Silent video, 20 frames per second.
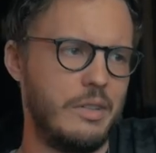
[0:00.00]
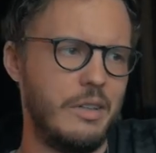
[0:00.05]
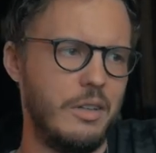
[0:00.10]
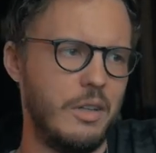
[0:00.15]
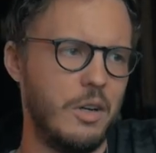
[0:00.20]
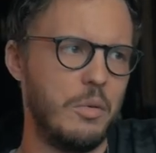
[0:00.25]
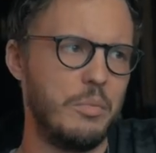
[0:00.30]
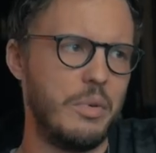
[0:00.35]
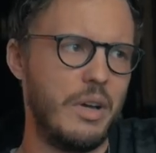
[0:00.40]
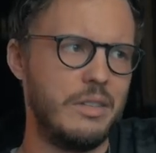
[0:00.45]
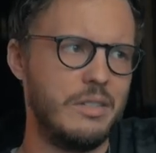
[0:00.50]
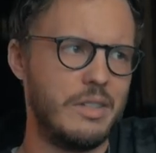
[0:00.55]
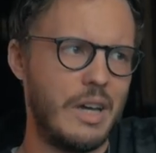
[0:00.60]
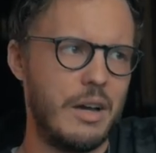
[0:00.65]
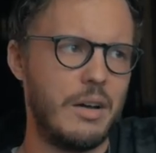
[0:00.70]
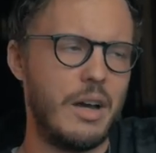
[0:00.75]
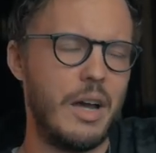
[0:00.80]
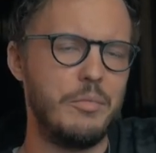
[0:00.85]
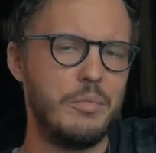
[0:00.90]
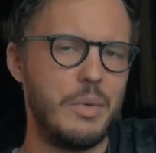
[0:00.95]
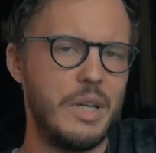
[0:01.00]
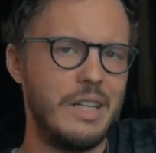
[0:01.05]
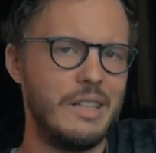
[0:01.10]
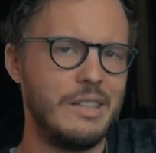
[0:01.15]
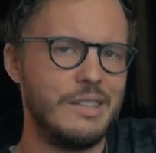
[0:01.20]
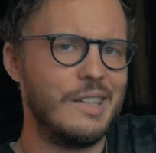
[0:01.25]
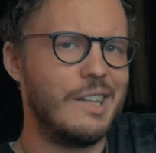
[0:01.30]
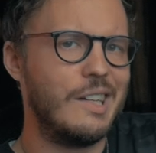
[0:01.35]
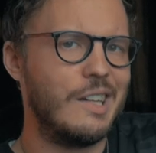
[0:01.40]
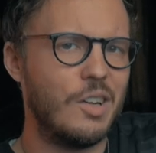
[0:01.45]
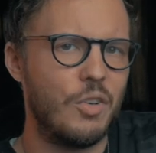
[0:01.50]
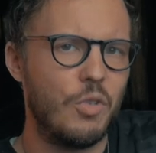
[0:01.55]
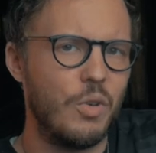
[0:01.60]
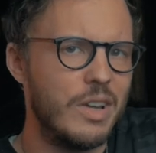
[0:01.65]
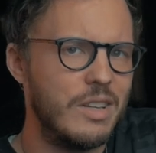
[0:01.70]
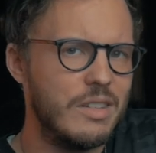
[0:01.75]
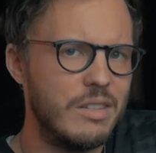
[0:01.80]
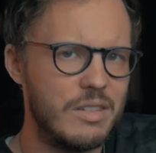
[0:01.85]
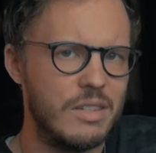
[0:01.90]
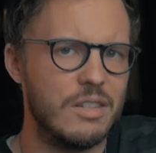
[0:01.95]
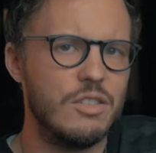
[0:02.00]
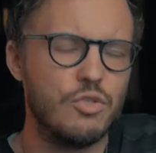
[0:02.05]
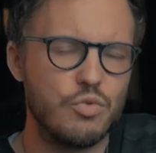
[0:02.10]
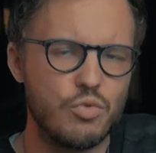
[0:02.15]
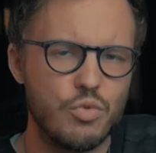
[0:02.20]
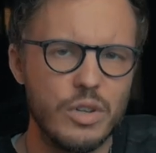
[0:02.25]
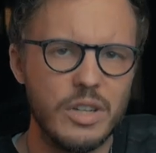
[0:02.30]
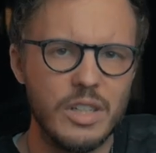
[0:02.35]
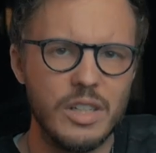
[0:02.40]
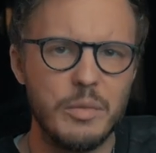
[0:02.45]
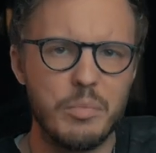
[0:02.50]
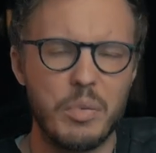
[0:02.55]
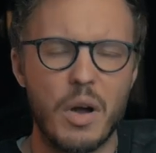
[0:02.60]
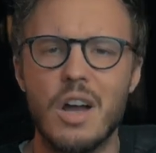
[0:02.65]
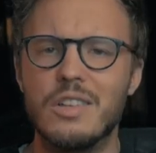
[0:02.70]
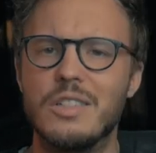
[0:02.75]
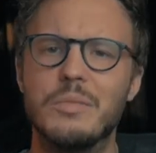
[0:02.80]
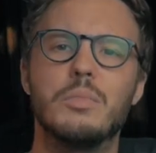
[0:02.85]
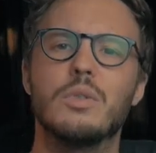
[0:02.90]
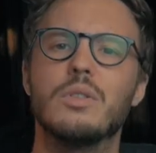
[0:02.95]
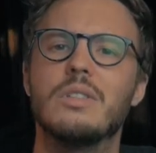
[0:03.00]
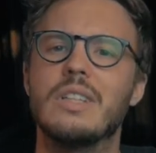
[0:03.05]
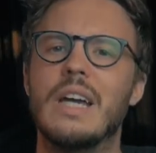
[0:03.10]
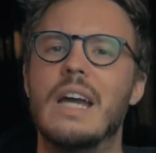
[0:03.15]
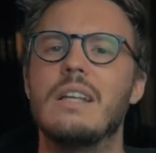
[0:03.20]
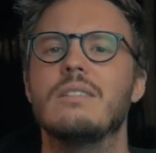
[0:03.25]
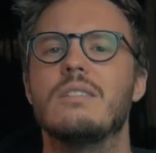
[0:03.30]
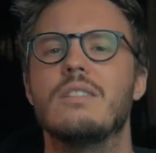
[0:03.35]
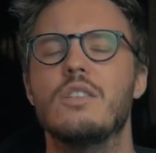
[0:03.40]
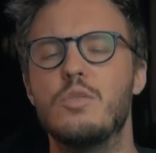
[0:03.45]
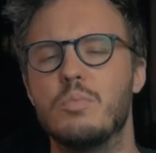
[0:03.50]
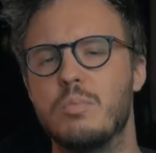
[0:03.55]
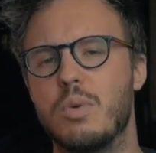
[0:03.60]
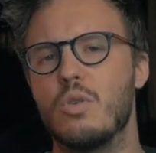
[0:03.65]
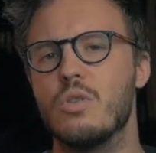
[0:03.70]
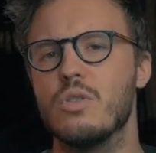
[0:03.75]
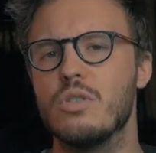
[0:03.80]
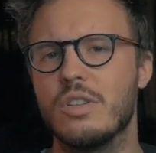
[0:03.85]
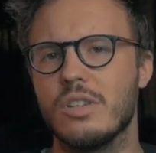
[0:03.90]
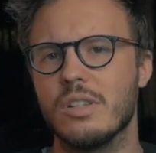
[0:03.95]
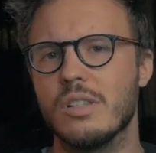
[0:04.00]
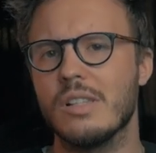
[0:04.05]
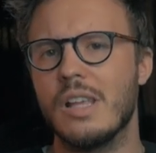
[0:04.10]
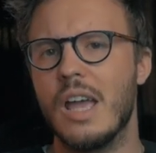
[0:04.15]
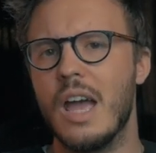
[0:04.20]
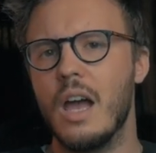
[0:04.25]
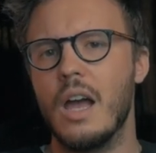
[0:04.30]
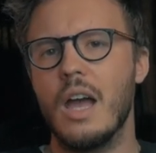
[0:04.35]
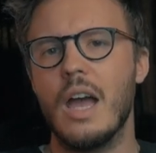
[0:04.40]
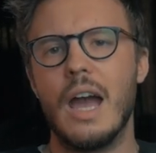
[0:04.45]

You know, by that I mean, you know, is this really possible that this person